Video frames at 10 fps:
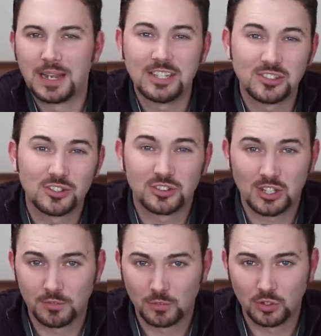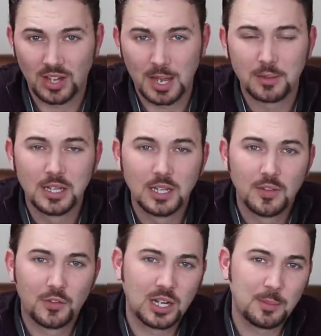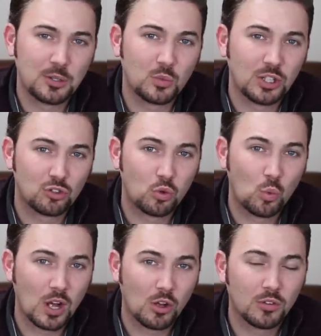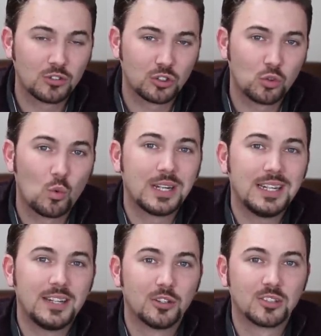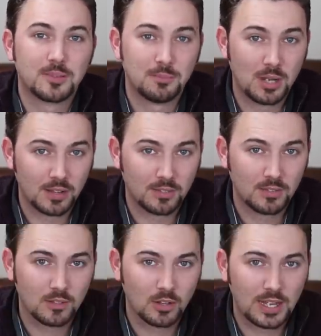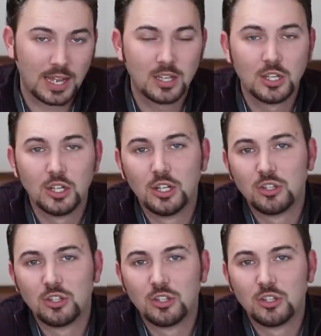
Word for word: My agents that are selling full-time, they're getting between twelve to twenty deals a month, okay?